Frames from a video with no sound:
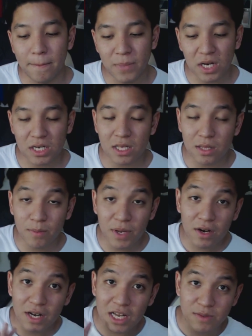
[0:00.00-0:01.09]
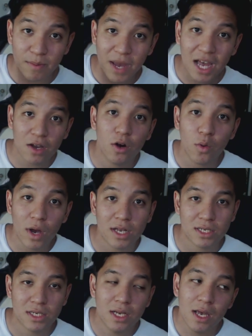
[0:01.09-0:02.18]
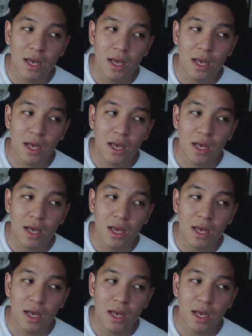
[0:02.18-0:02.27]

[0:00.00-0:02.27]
But the bigger announcement, Mac OS.